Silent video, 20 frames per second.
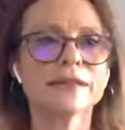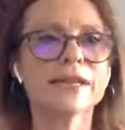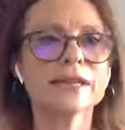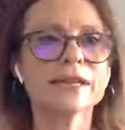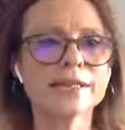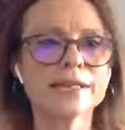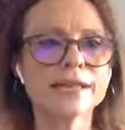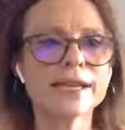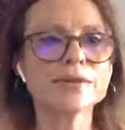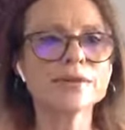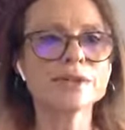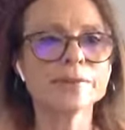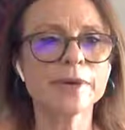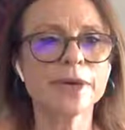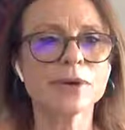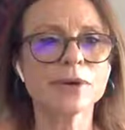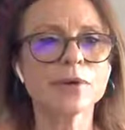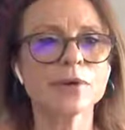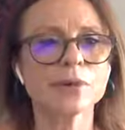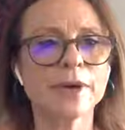that sounds
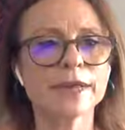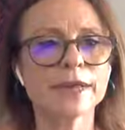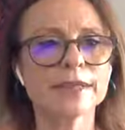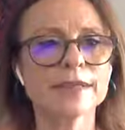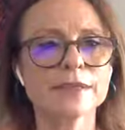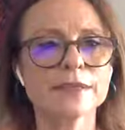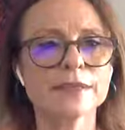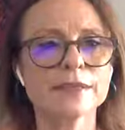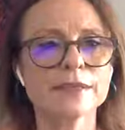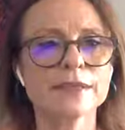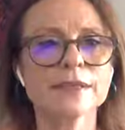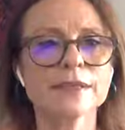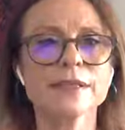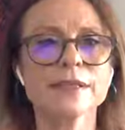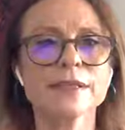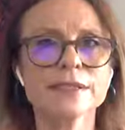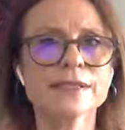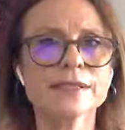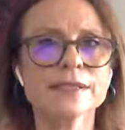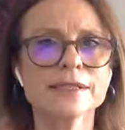about right.
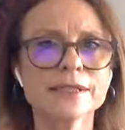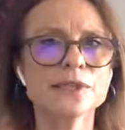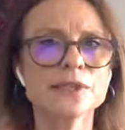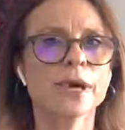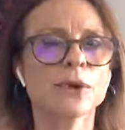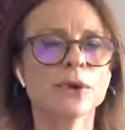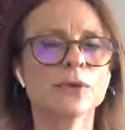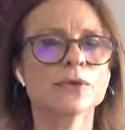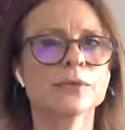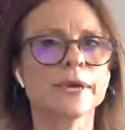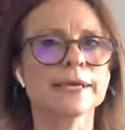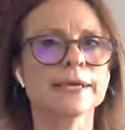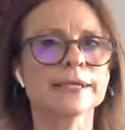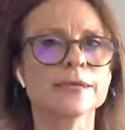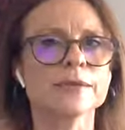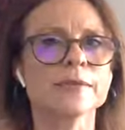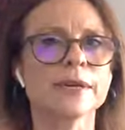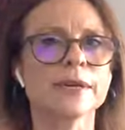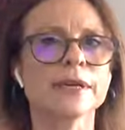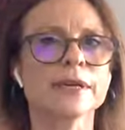It sounds about right
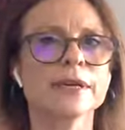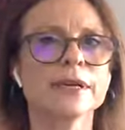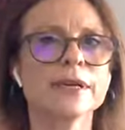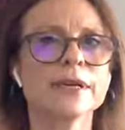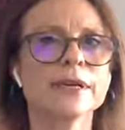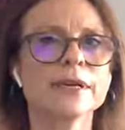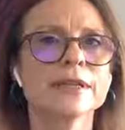to me.